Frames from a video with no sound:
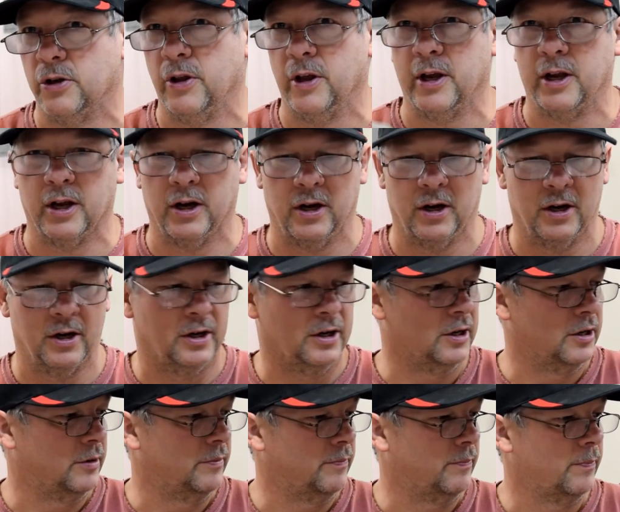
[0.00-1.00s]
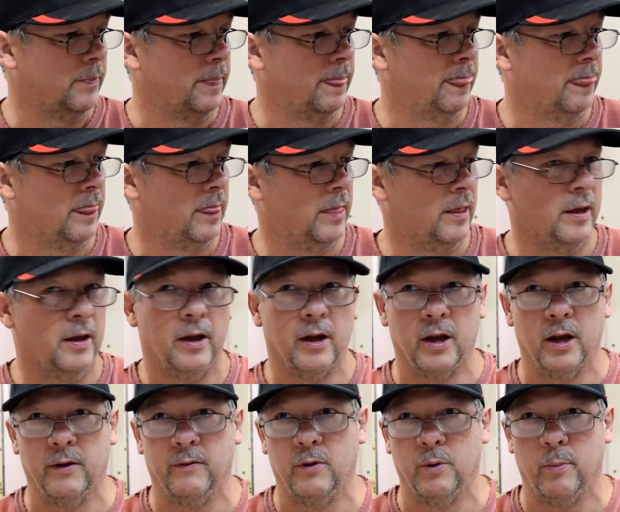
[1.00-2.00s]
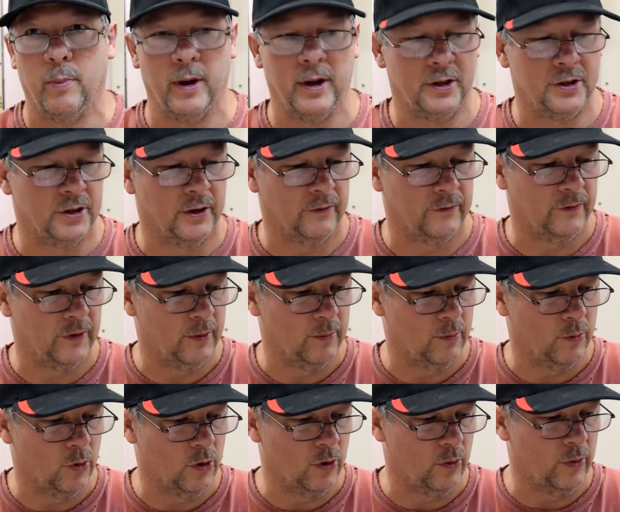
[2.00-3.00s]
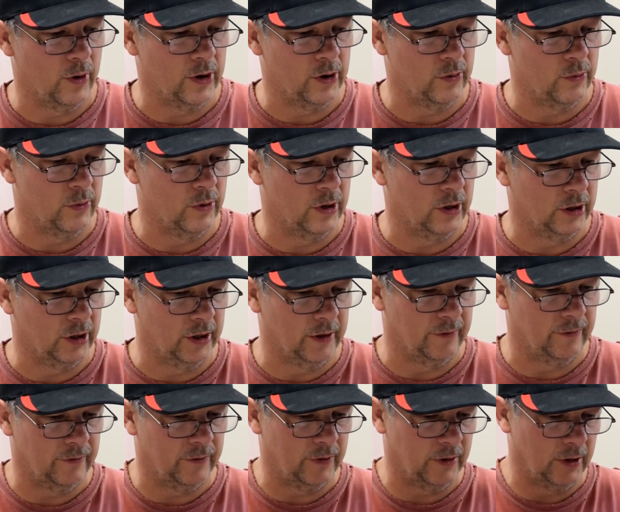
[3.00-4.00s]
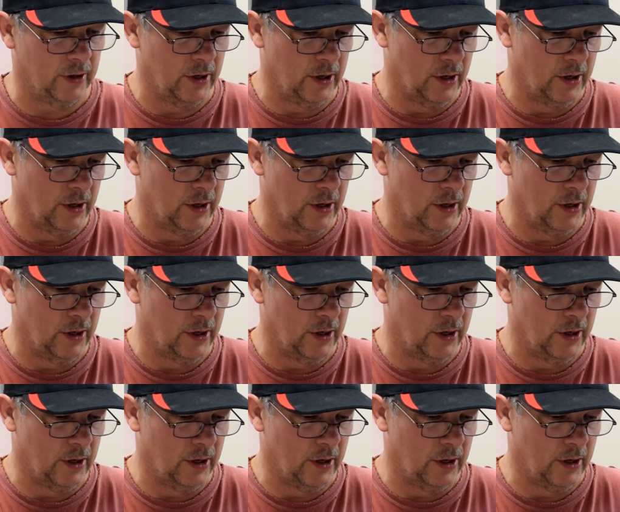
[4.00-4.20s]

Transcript: they can give you baits that fit more where you live.